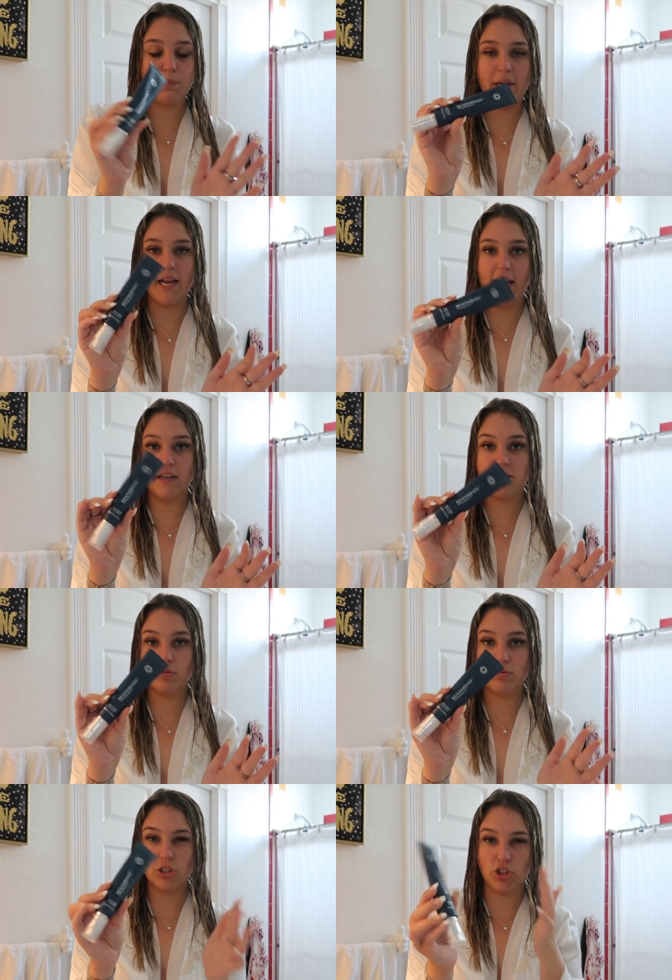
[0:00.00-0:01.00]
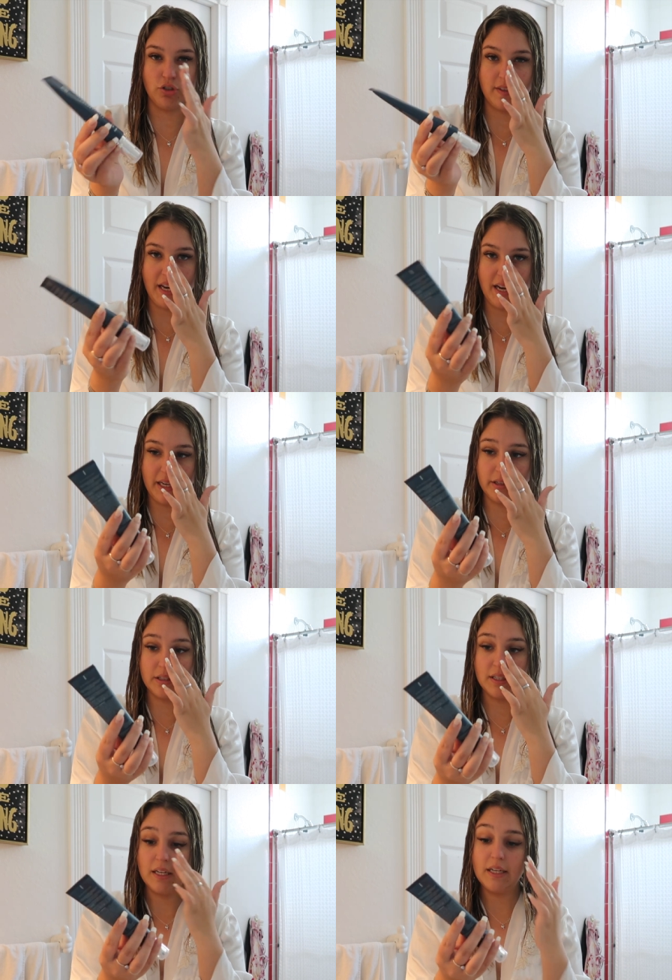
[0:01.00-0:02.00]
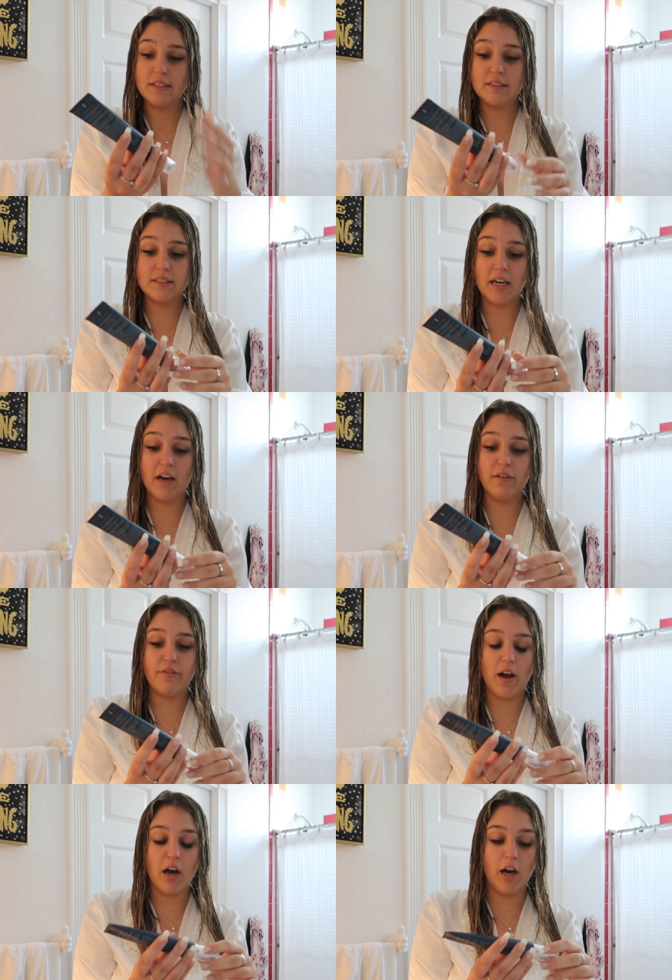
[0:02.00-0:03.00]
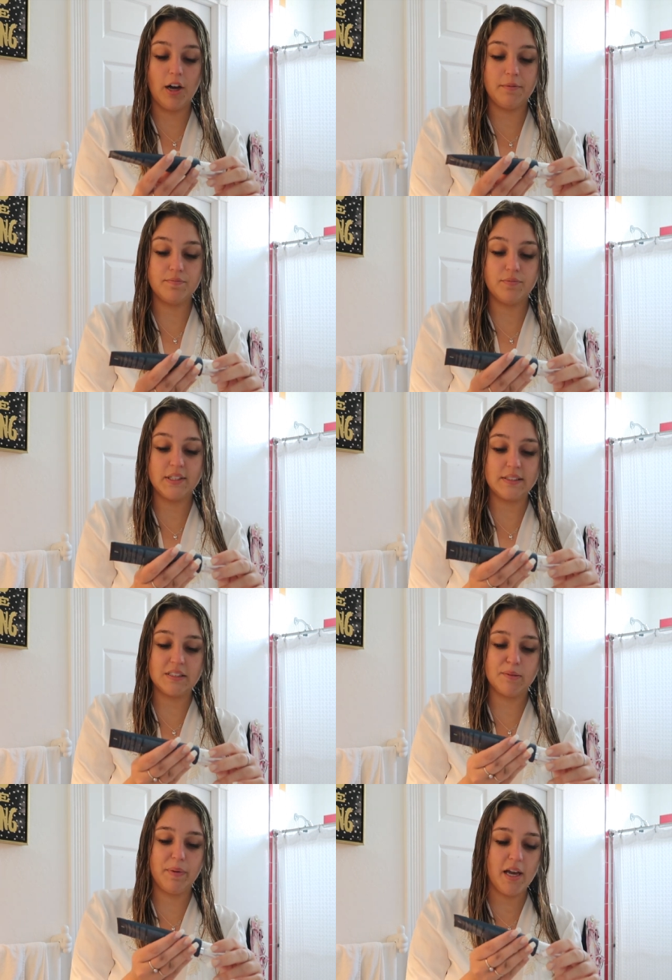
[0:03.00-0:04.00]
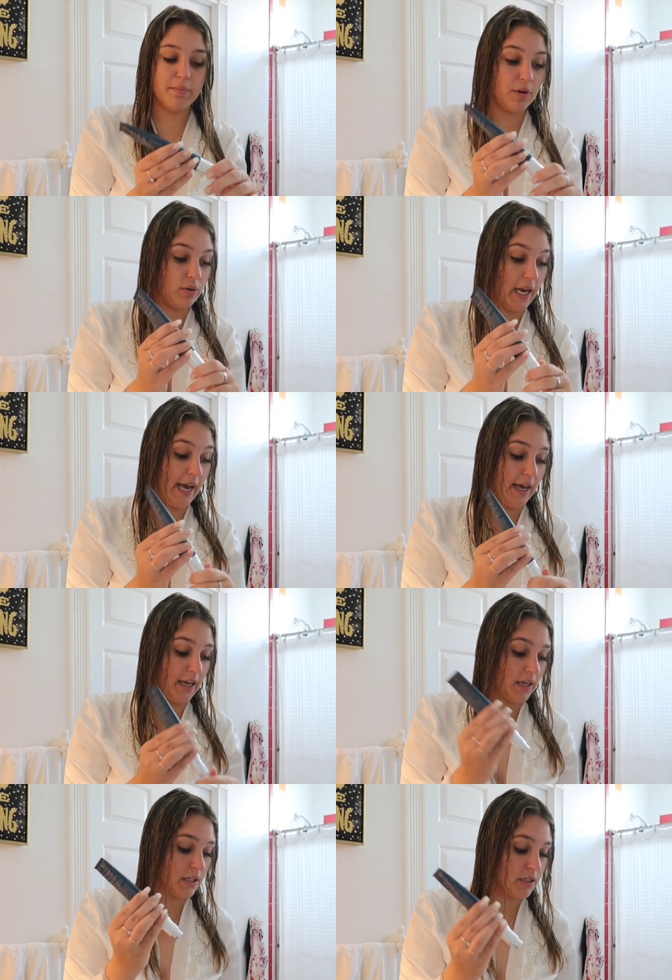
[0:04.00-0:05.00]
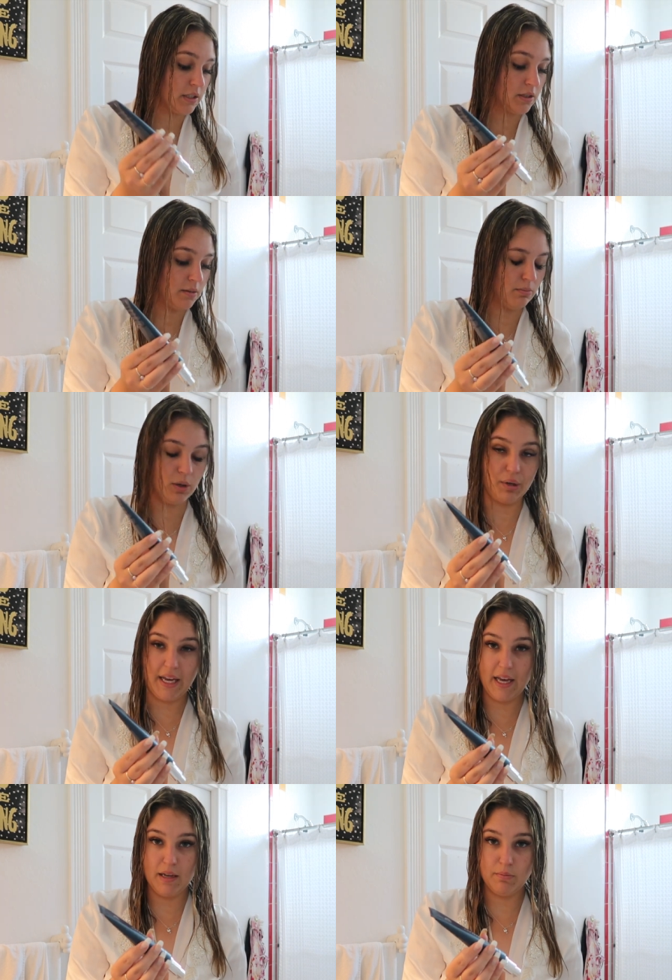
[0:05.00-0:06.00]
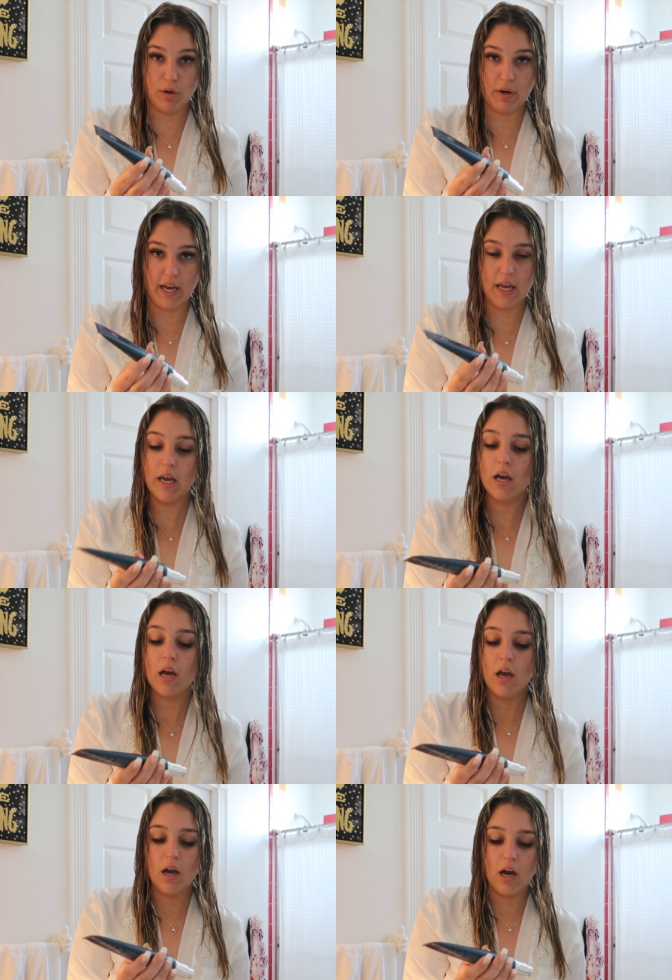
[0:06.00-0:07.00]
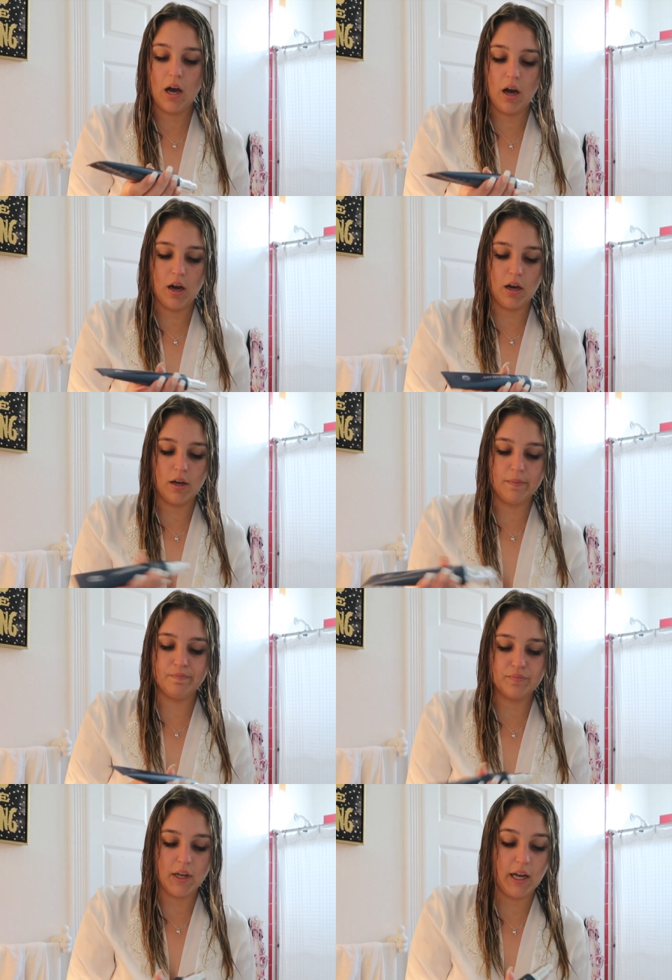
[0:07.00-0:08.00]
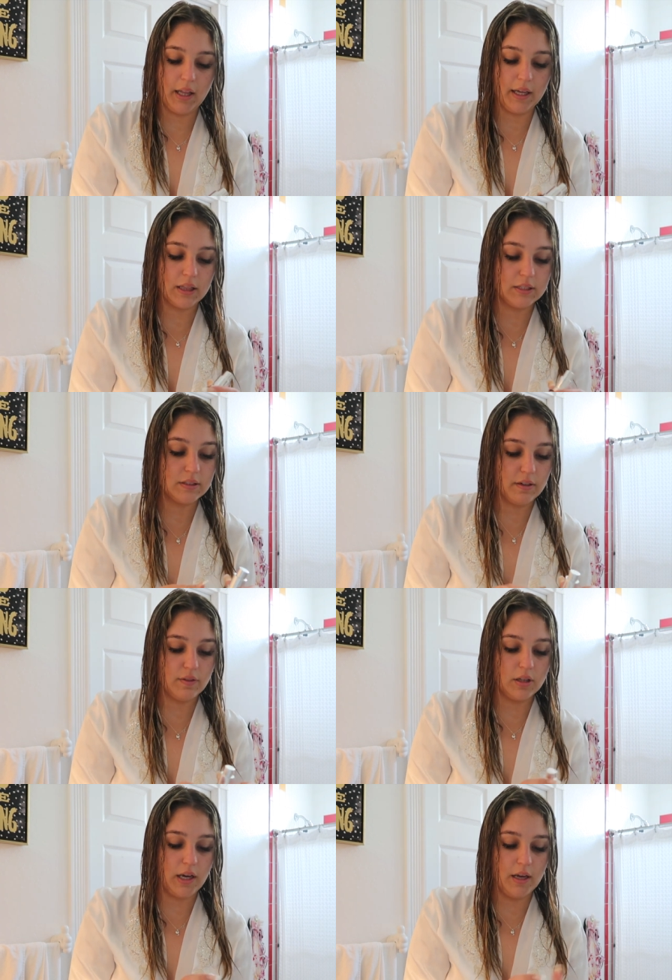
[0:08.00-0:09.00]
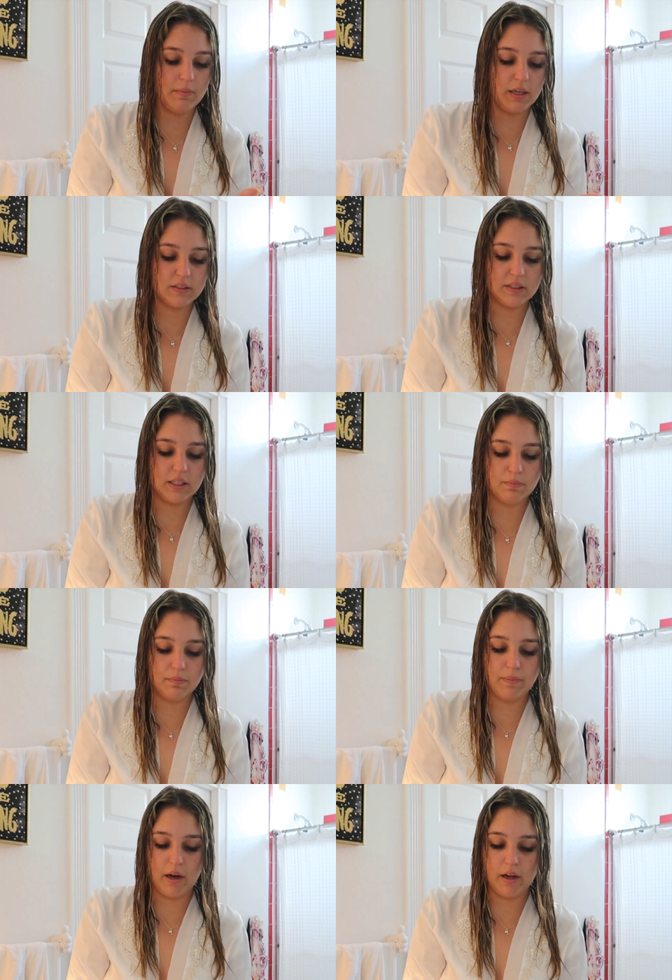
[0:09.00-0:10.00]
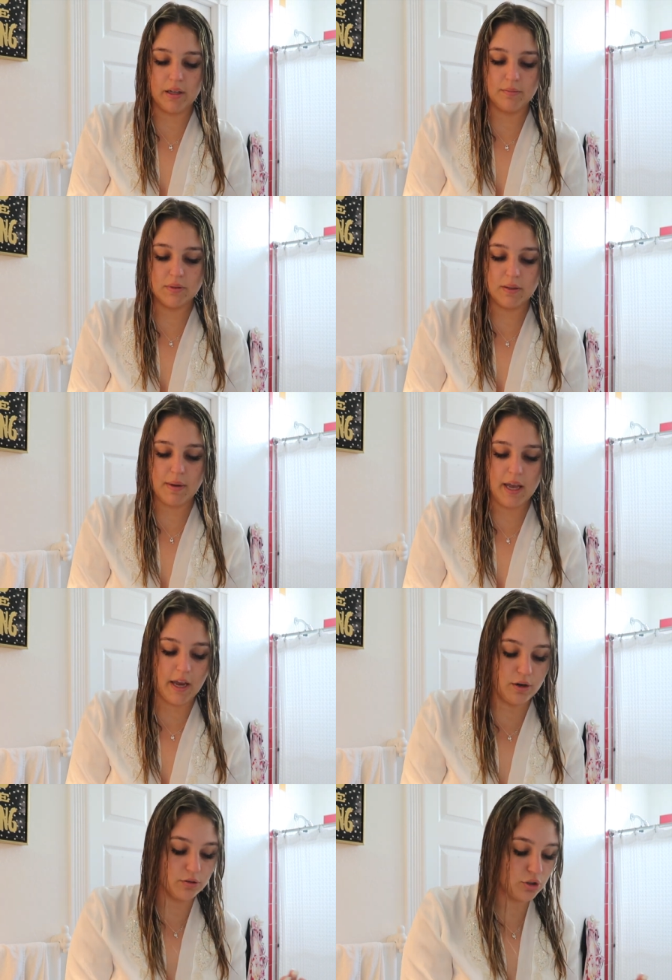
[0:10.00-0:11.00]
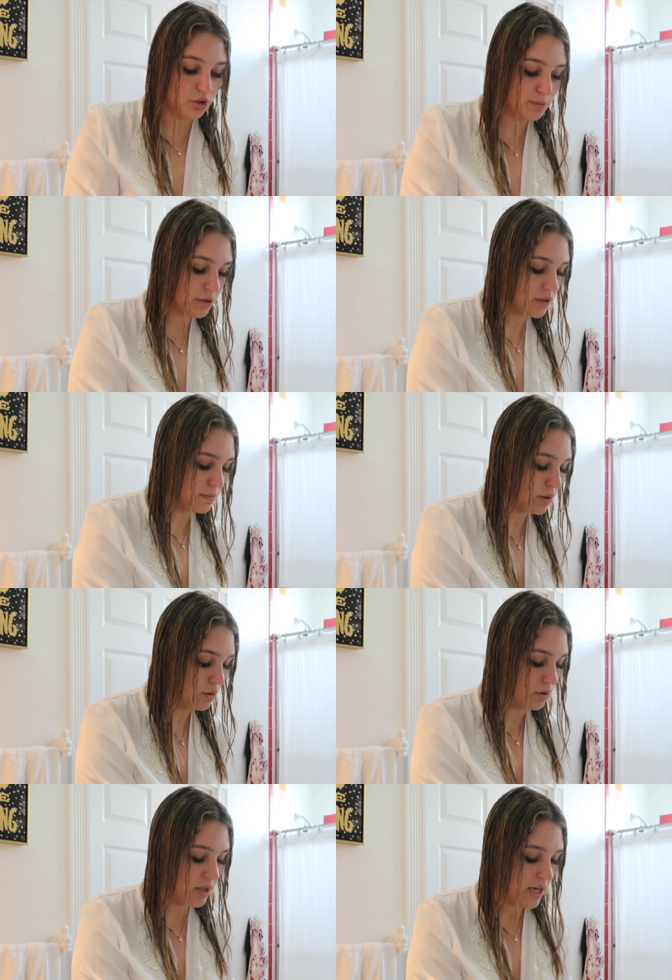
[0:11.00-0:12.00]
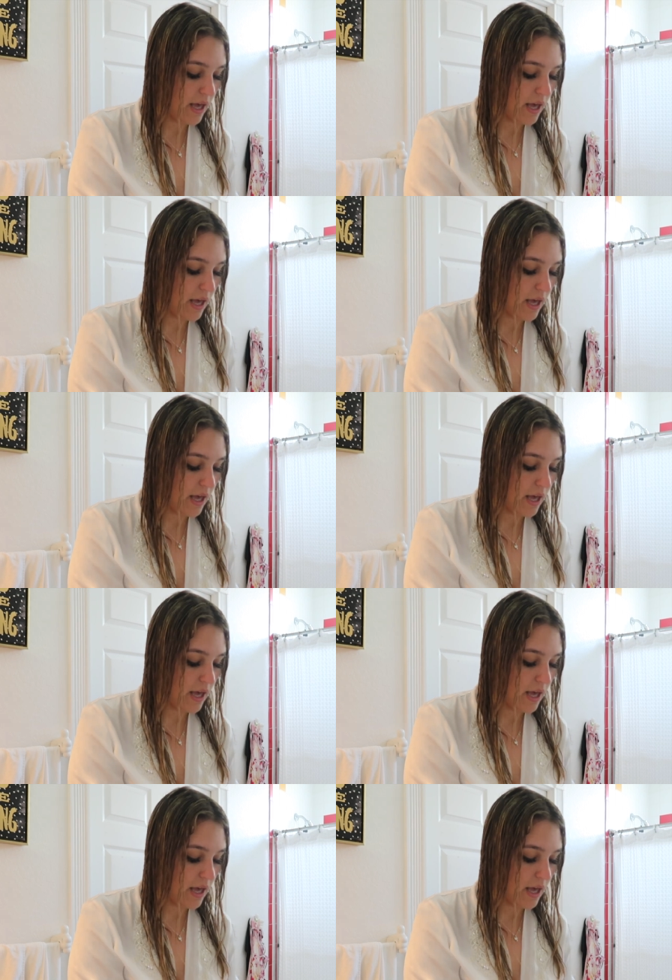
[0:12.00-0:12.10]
Split End Rejuvenating stuff. Um, this is by Monet. Monet, Monet. Um, I like this stuff a lot. It makes the bottoms of my hair super smooth.